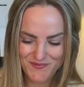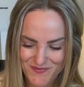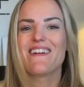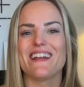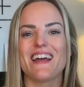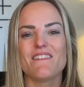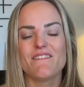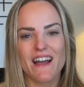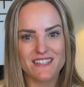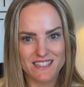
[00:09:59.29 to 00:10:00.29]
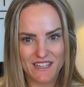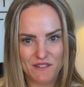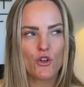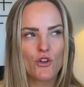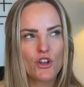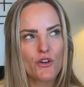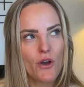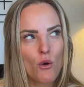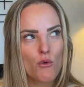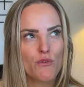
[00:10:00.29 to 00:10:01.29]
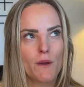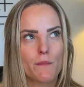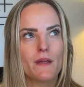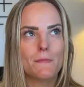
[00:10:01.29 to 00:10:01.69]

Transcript: All right, advising. You're going to go from